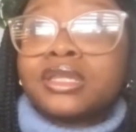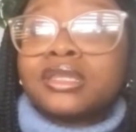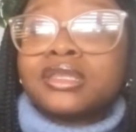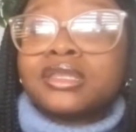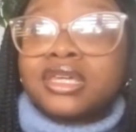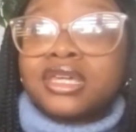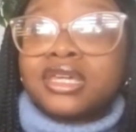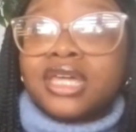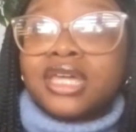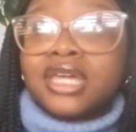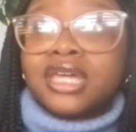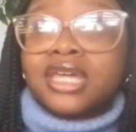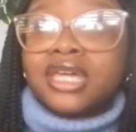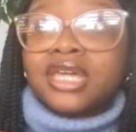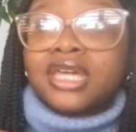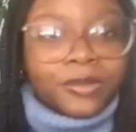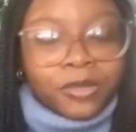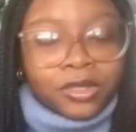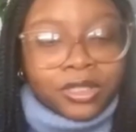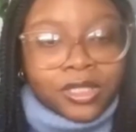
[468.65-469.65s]
the
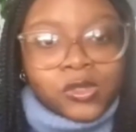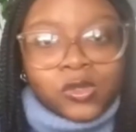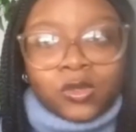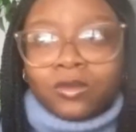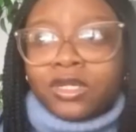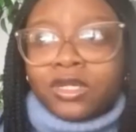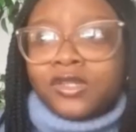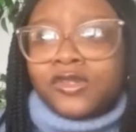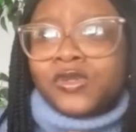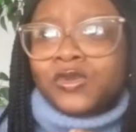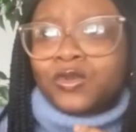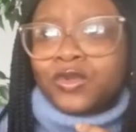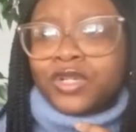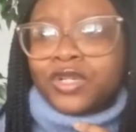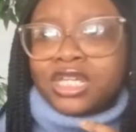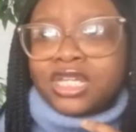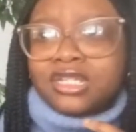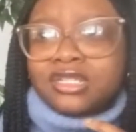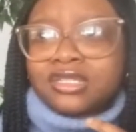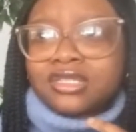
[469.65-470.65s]
Abuja police women's
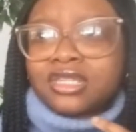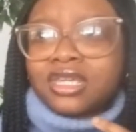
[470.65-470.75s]
raid,